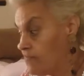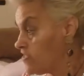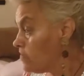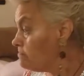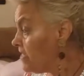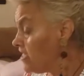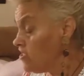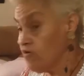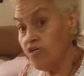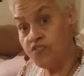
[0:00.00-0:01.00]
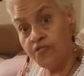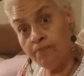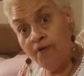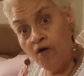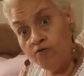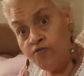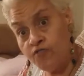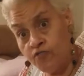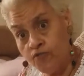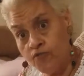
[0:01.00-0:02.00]
And their mayor is supposed
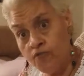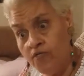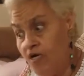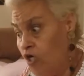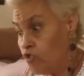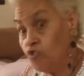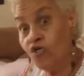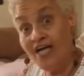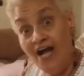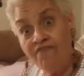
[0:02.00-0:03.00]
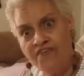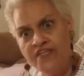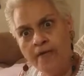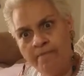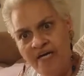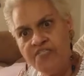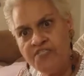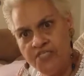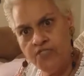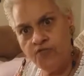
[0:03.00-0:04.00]
to look out for their
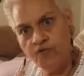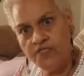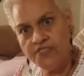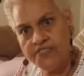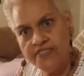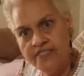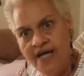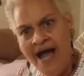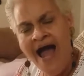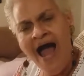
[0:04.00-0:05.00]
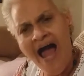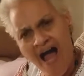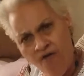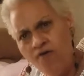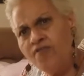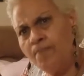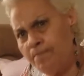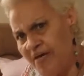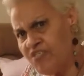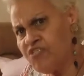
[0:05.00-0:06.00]
best interest. How are the
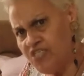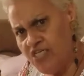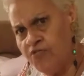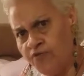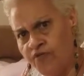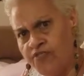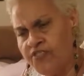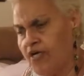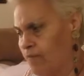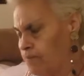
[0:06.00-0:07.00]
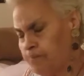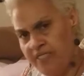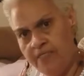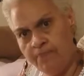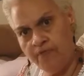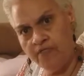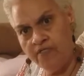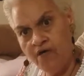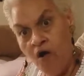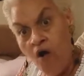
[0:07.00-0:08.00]
best interests of people
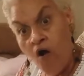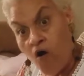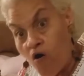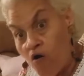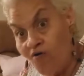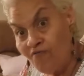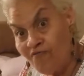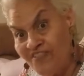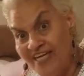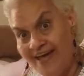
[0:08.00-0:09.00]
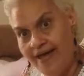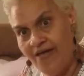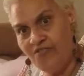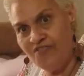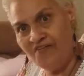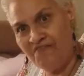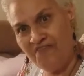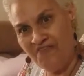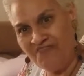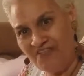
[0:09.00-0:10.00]
over the age of
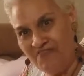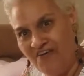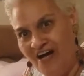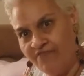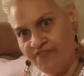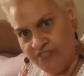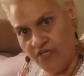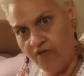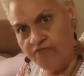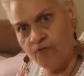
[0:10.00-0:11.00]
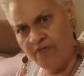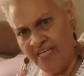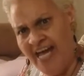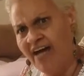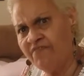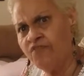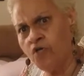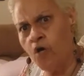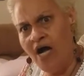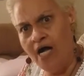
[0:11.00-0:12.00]
55 served when they have
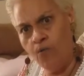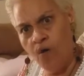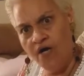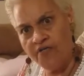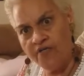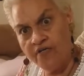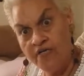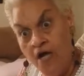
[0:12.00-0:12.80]
no hot water?